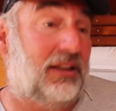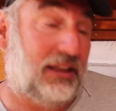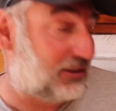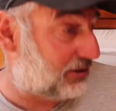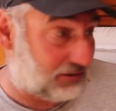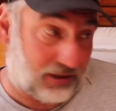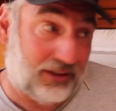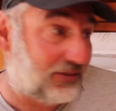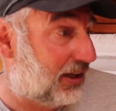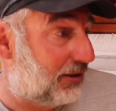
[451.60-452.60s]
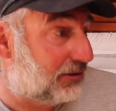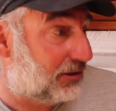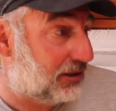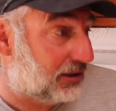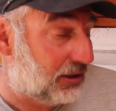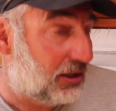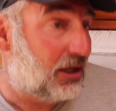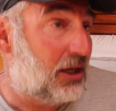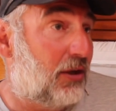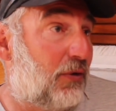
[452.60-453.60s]
it's a great sail.
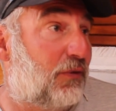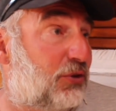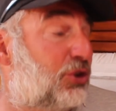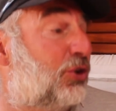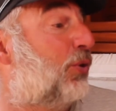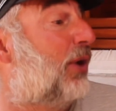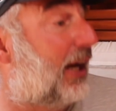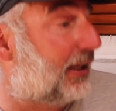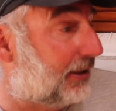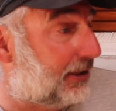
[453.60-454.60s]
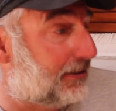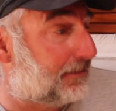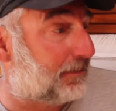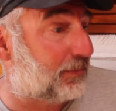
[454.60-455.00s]
Short-handed,